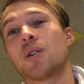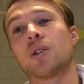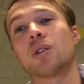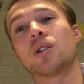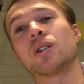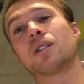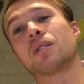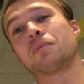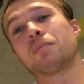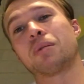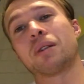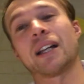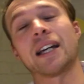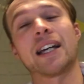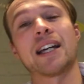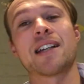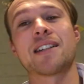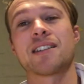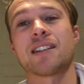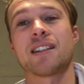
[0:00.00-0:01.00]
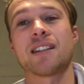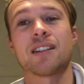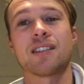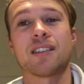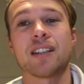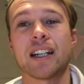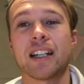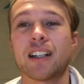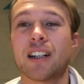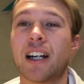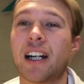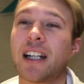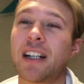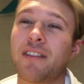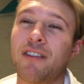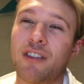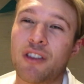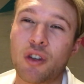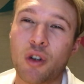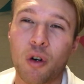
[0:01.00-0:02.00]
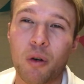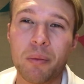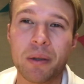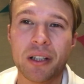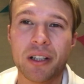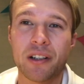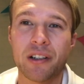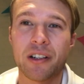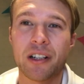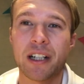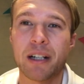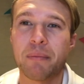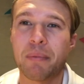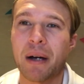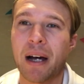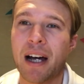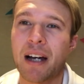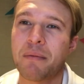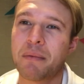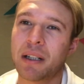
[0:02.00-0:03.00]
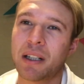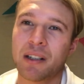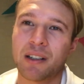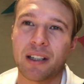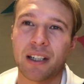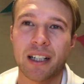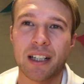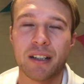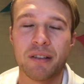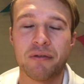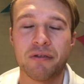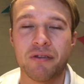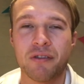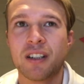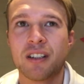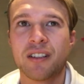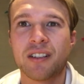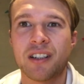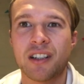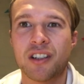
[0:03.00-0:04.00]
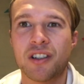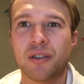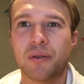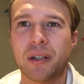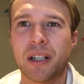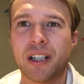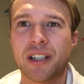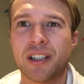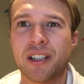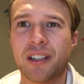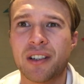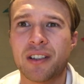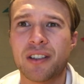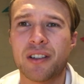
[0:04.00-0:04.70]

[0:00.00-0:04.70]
all players in this like kind of dormitory apartment kind of situation.